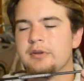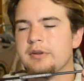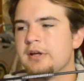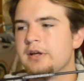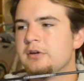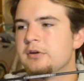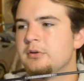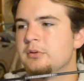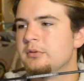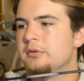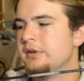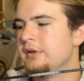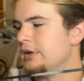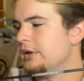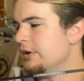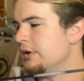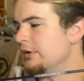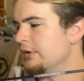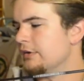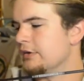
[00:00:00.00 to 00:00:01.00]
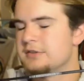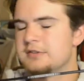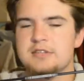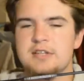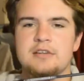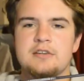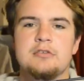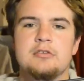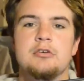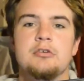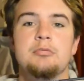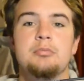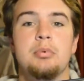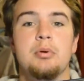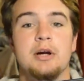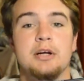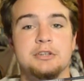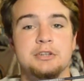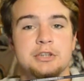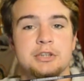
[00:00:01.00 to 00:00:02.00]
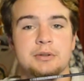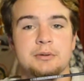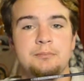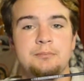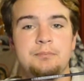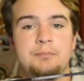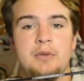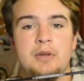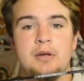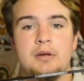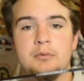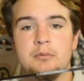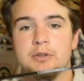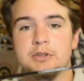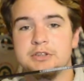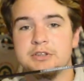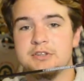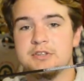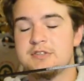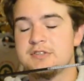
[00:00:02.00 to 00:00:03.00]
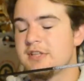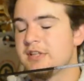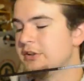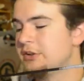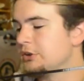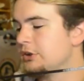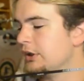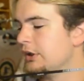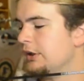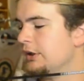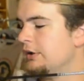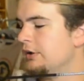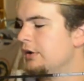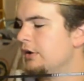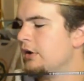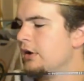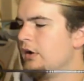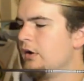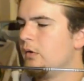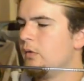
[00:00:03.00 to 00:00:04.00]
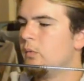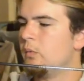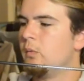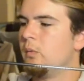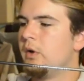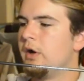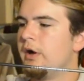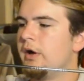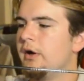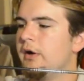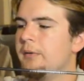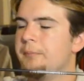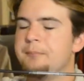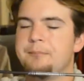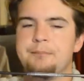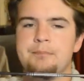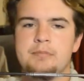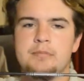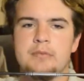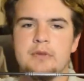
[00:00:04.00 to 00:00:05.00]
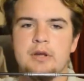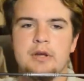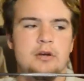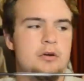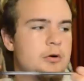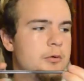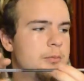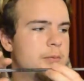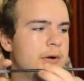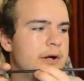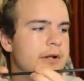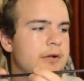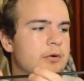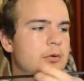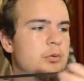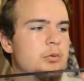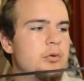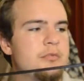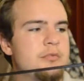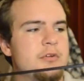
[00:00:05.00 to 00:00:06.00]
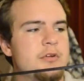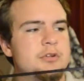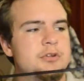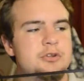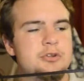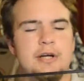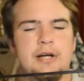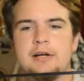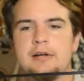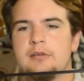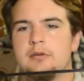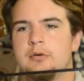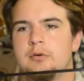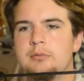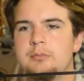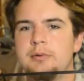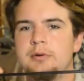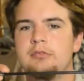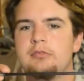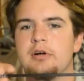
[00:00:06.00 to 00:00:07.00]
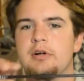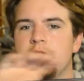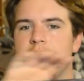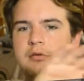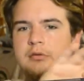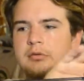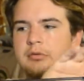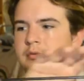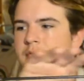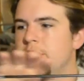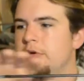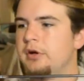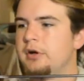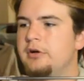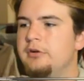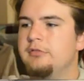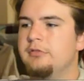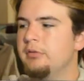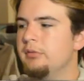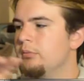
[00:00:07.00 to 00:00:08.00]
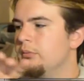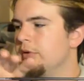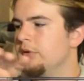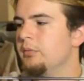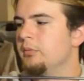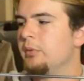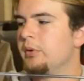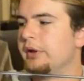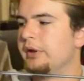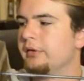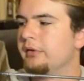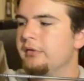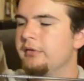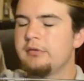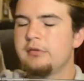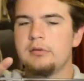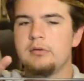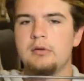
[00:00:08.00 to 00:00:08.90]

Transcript: they call the center of pressure, which is essentially incorporating all of the drag that would be running through it over with the wind.